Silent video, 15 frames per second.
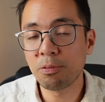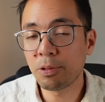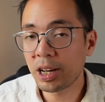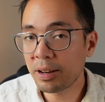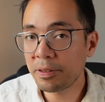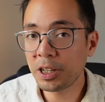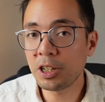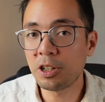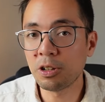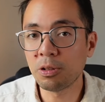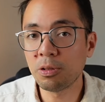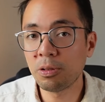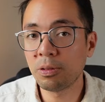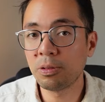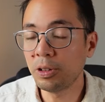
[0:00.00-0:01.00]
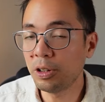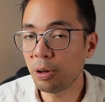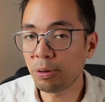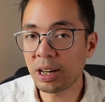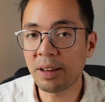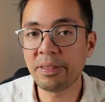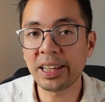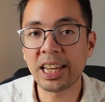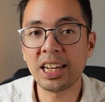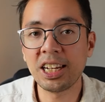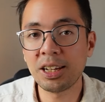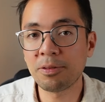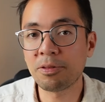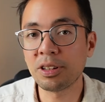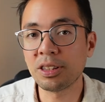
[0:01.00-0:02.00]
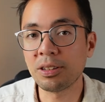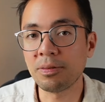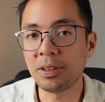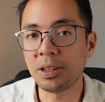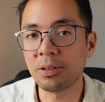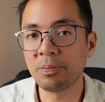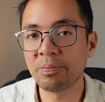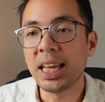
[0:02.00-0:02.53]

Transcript: Whatever you do, don't have the candy in front of you.